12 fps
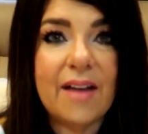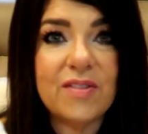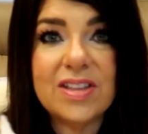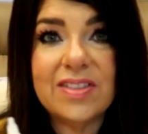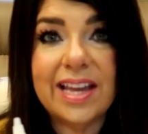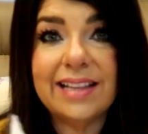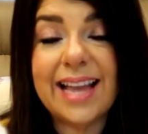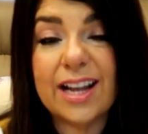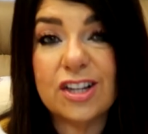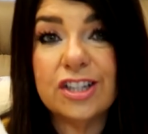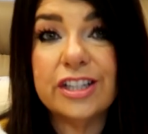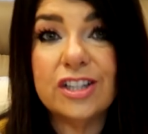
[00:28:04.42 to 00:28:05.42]
everything
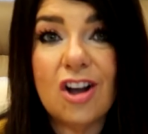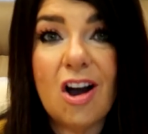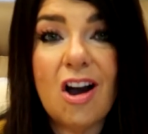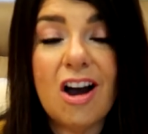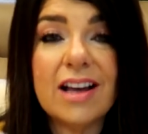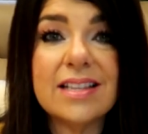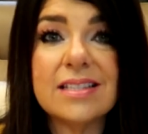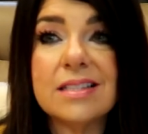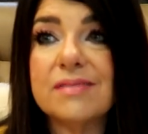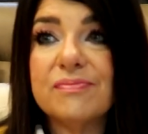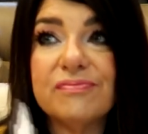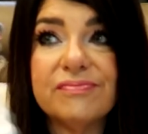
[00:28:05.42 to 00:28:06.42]
that could cause
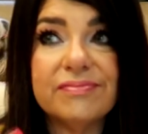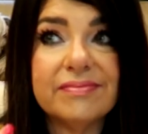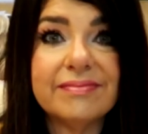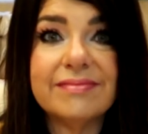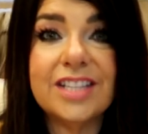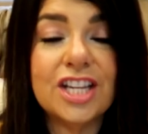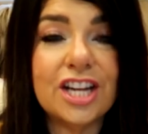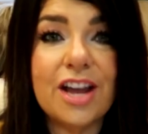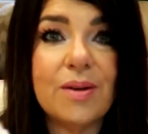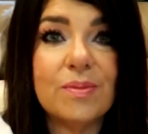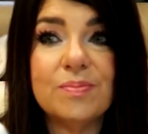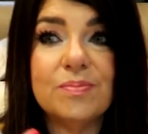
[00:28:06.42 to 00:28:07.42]
you
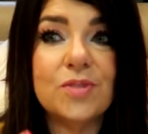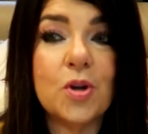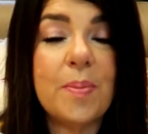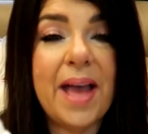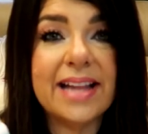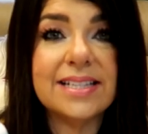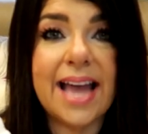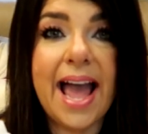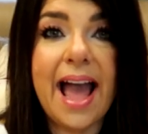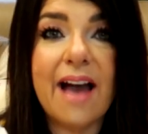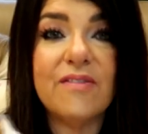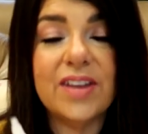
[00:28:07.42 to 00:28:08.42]
know, your pet to
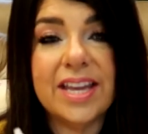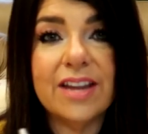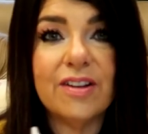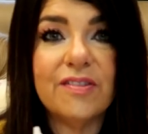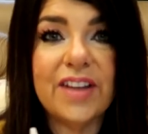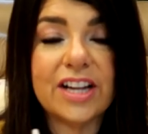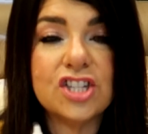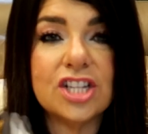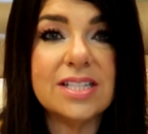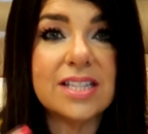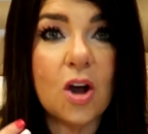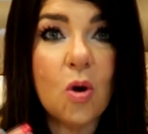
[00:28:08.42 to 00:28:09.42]
have ear
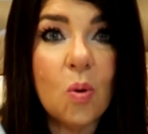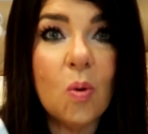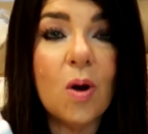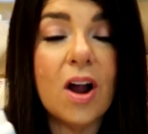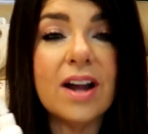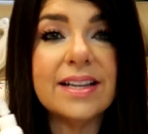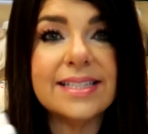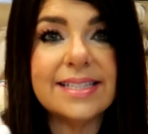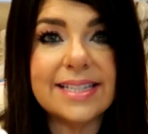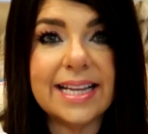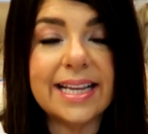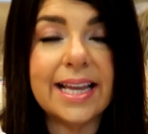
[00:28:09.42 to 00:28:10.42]
infections or
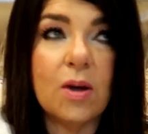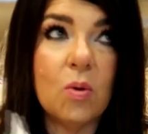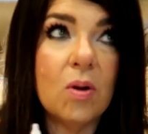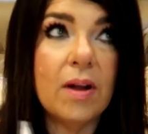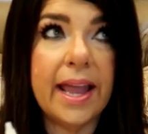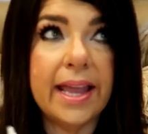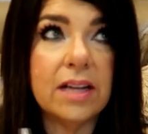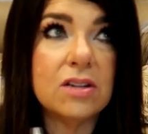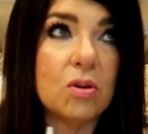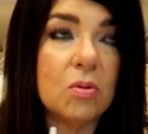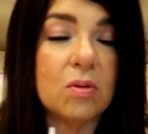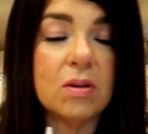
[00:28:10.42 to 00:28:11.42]
stinky or
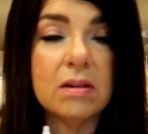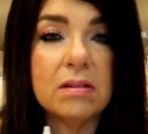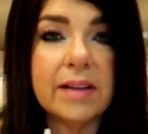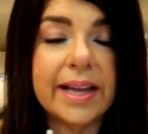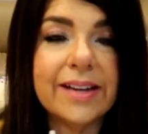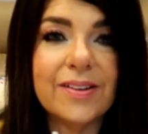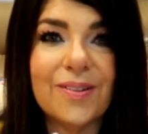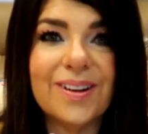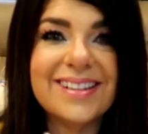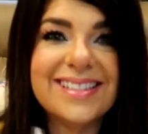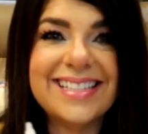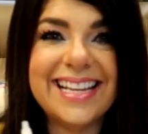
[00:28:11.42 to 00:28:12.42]
and or and
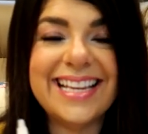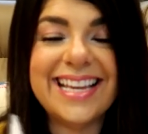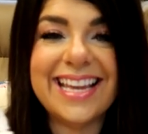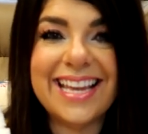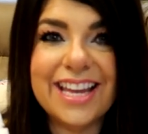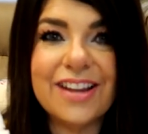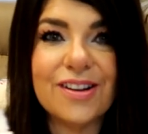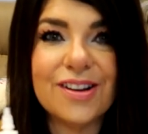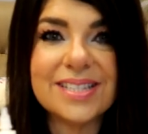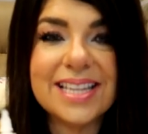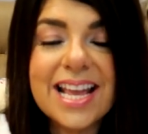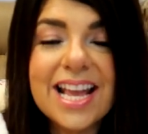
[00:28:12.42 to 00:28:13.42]
or stinky
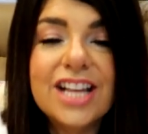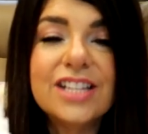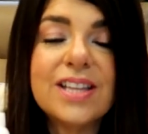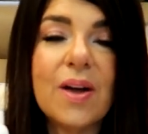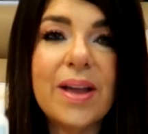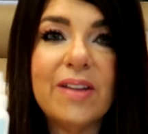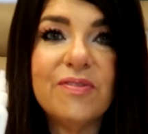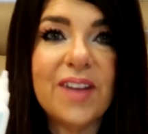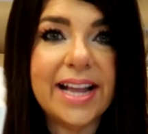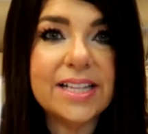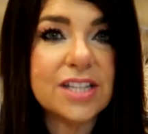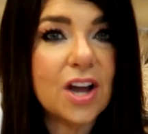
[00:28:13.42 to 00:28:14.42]
ears. So it
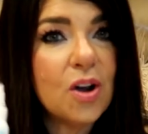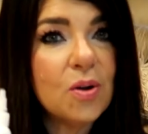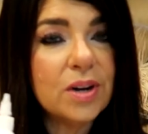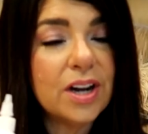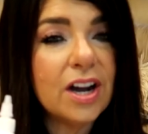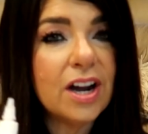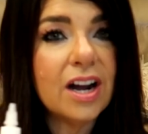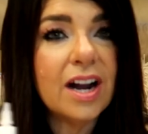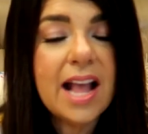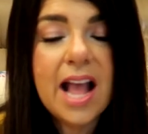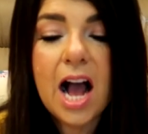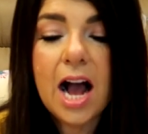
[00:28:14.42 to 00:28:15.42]
fights
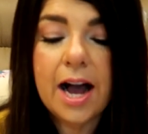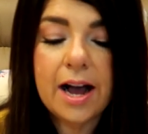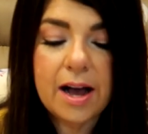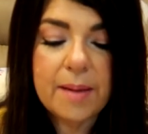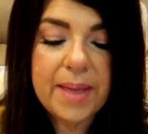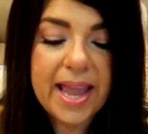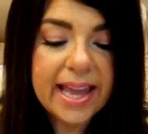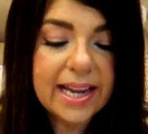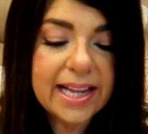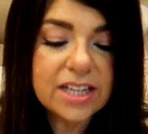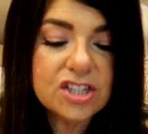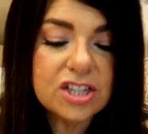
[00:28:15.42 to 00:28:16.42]
odor um,
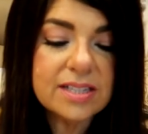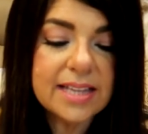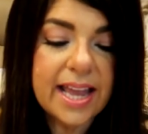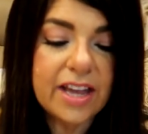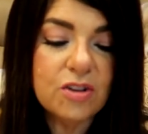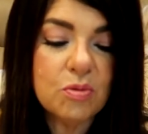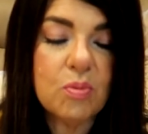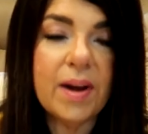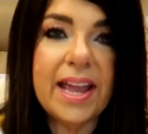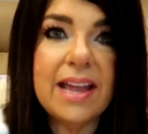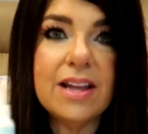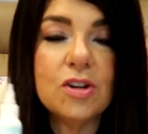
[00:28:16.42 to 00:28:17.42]
and it's just a
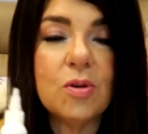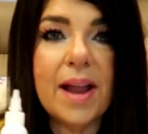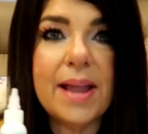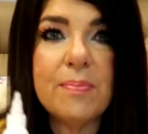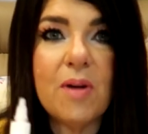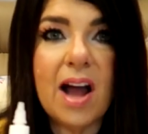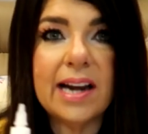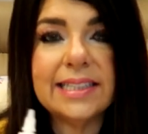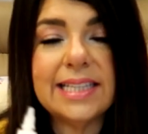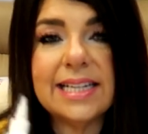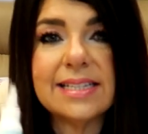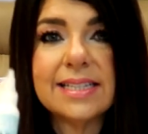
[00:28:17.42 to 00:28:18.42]
great, great
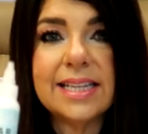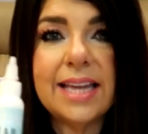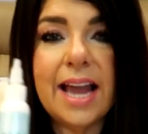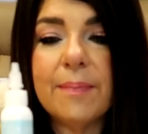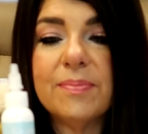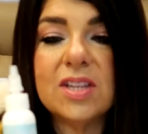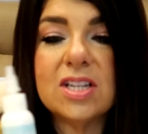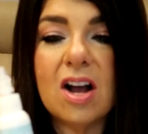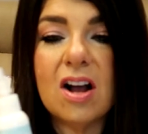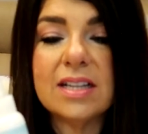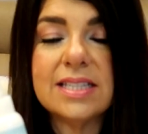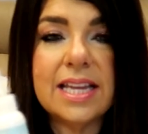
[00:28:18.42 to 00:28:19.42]
product. It has kept the
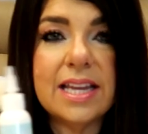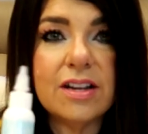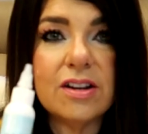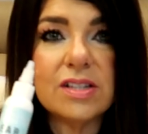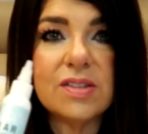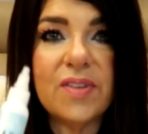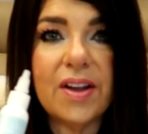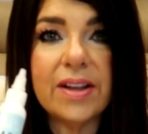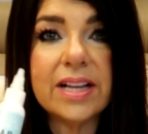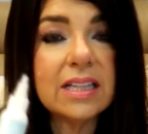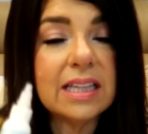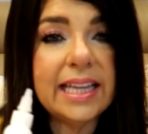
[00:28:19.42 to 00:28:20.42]
dog's ears
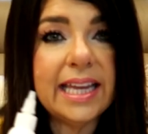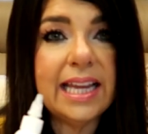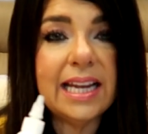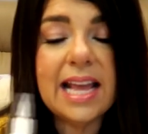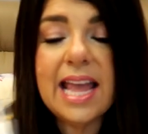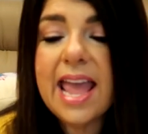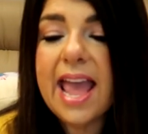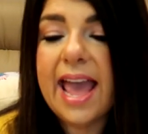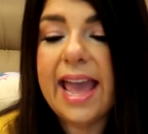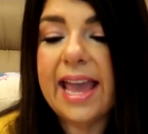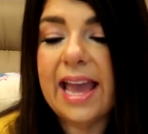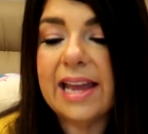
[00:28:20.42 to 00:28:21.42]
very clean
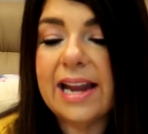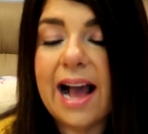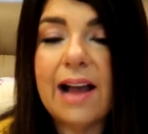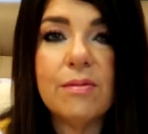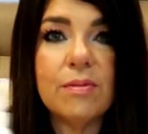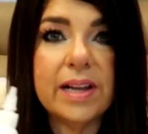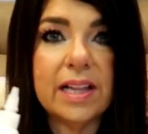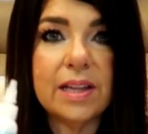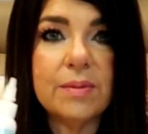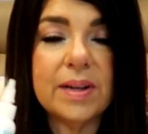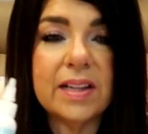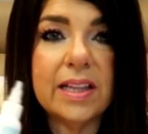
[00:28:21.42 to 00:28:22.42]
and I
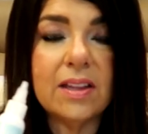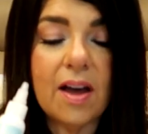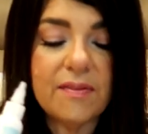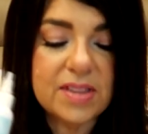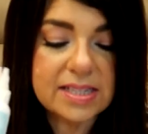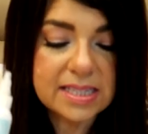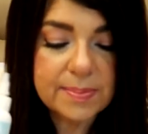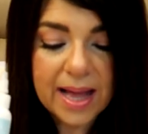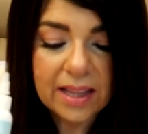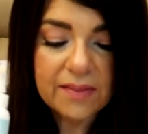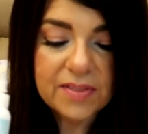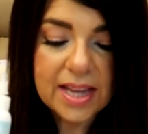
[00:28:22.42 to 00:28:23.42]
really, really love the
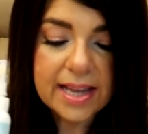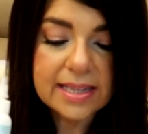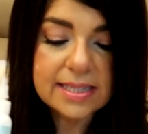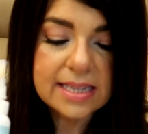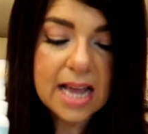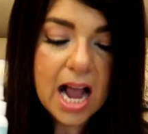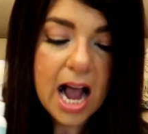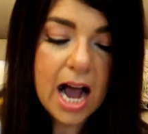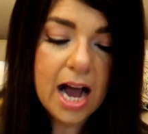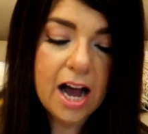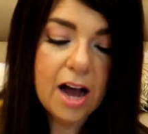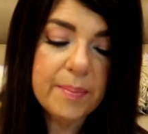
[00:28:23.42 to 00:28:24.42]
smell of this.
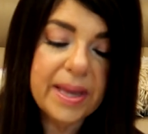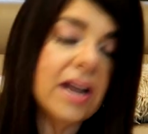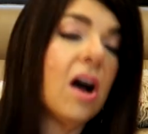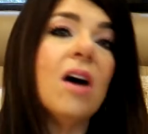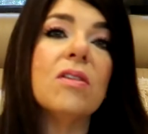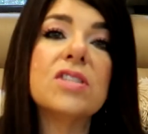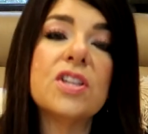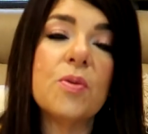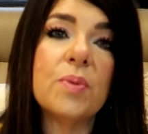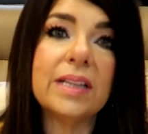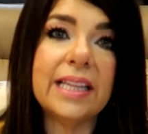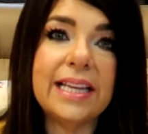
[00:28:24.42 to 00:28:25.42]
Um, it
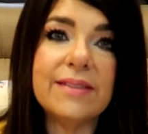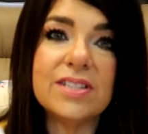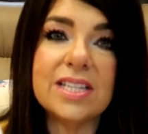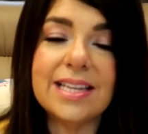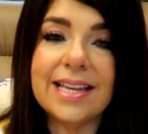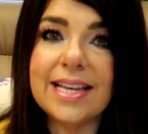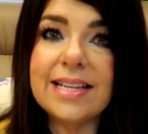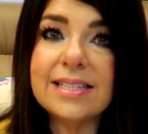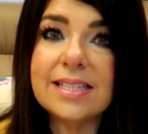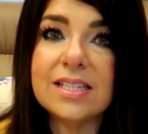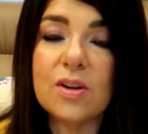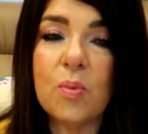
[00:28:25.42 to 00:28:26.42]
also relieves
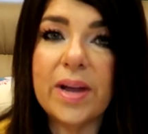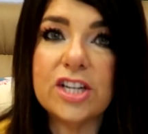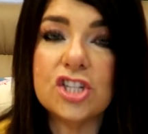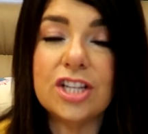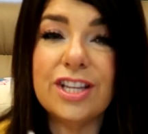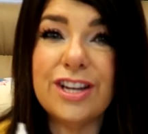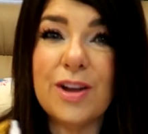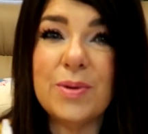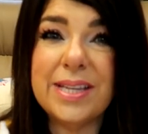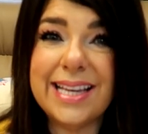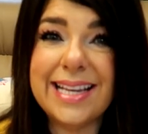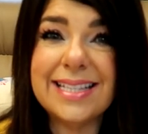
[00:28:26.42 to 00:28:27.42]
yeast, which, you know,
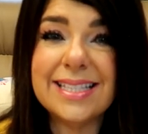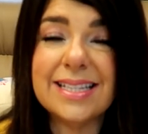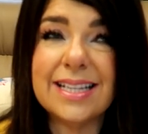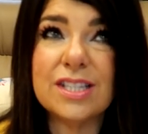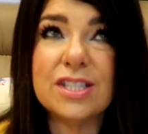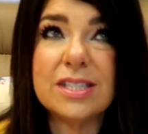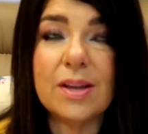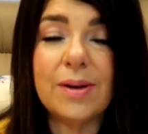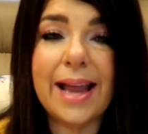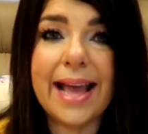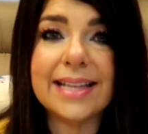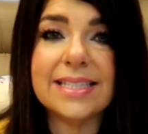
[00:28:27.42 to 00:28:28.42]
yeast is so
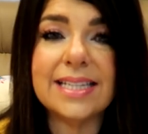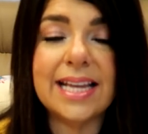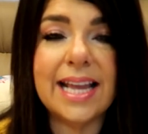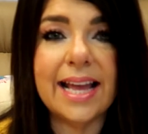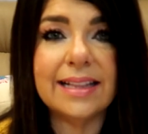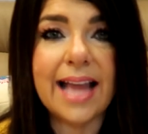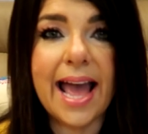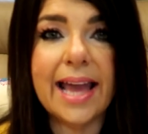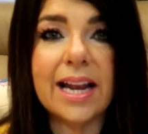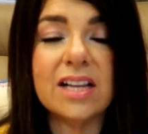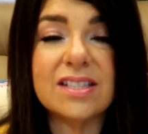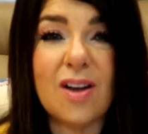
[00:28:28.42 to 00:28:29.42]
nasty and
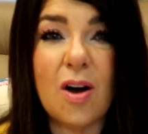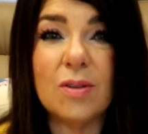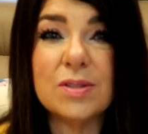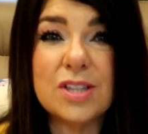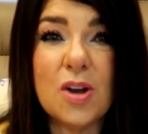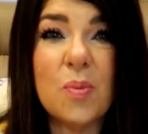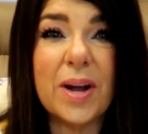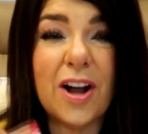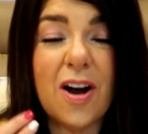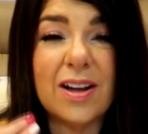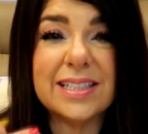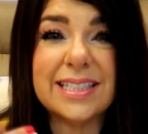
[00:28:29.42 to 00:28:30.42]
that is also what
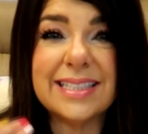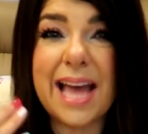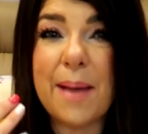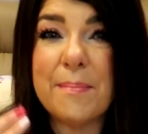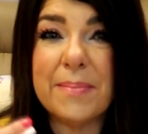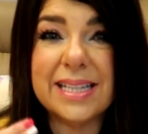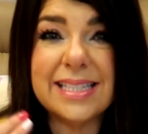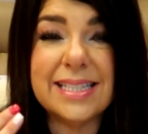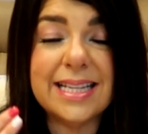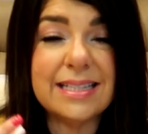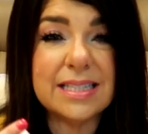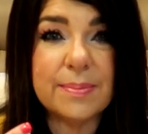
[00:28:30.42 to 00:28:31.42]
causes that
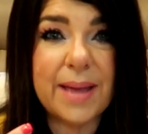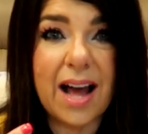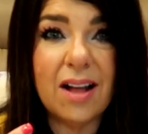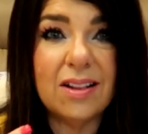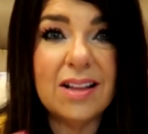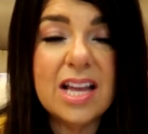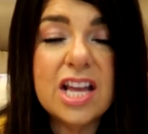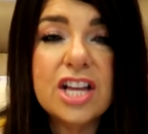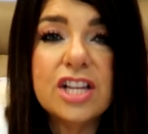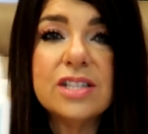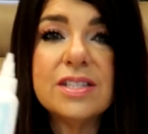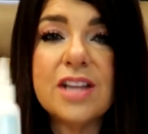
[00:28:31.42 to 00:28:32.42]
musty smell.
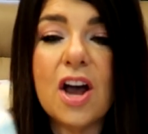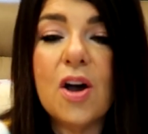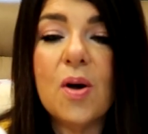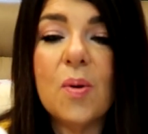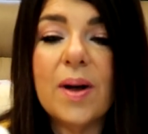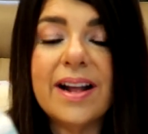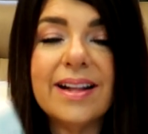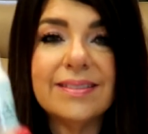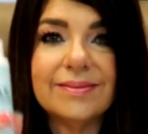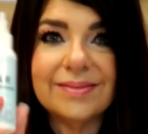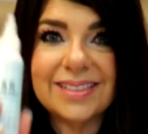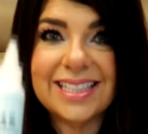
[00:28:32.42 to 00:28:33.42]
So
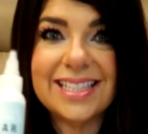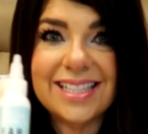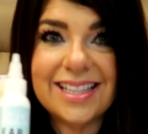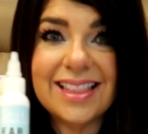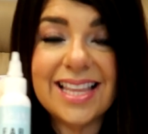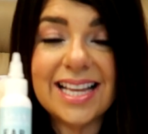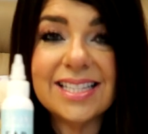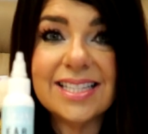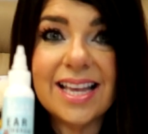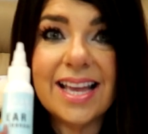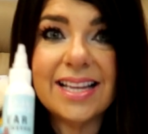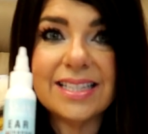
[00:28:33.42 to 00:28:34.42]
this
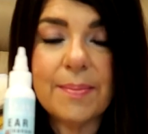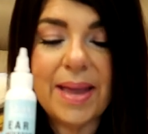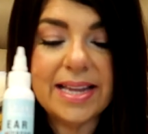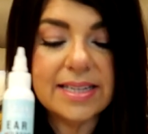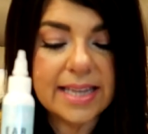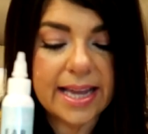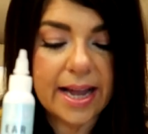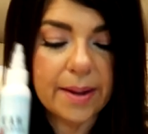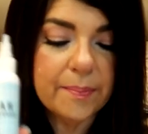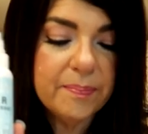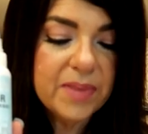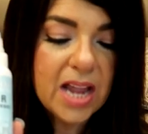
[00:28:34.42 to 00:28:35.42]
is
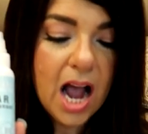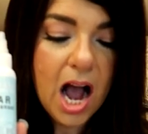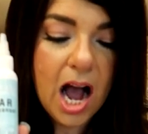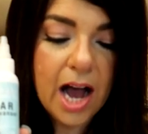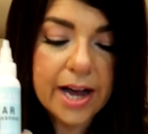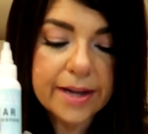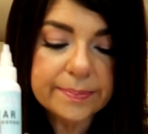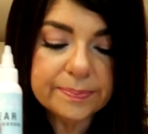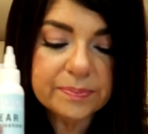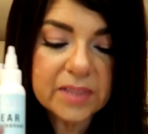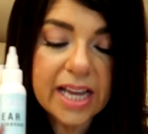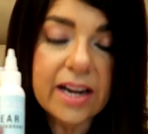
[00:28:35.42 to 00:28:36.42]
amazing.
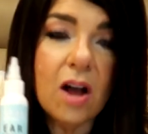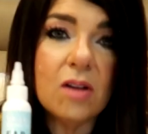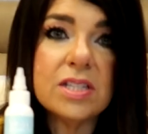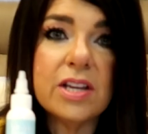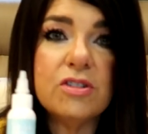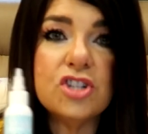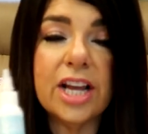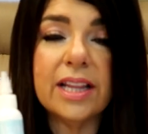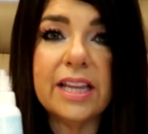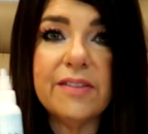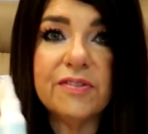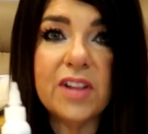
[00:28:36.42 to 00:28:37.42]
Um, it also
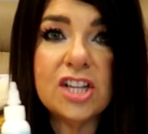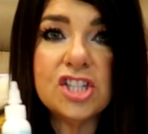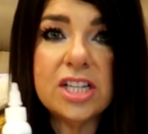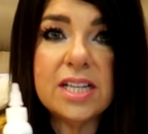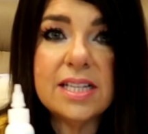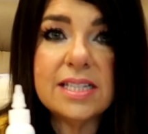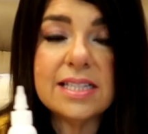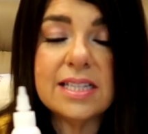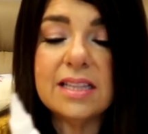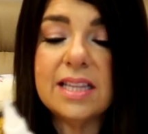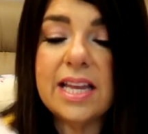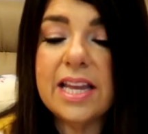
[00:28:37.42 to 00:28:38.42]
gently flushes
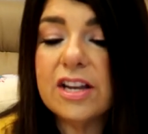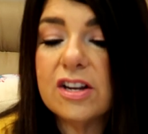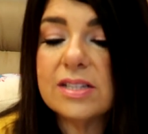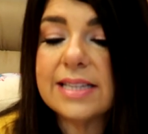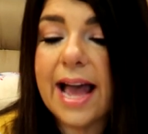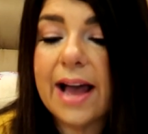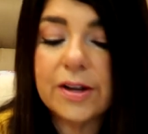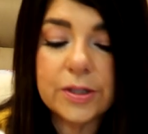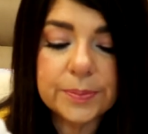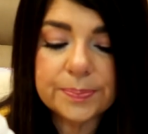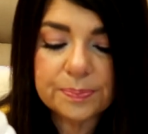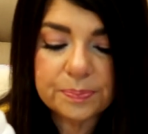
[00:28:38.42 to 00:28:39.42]
the ears
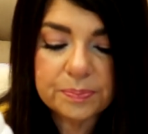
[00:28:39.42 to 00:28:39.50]
out